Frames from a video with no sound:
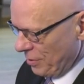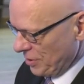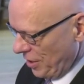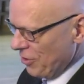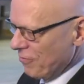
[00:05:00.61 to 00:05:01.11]

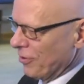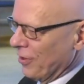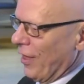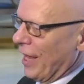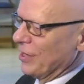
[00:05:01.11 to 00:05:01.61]
But
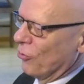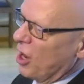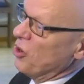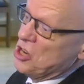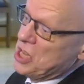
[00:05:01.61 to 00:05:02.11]
over that,
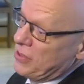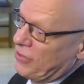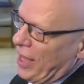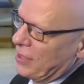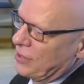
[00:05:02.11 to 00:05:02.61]
or
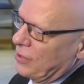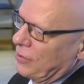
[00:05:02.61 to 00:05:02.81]
underneath that,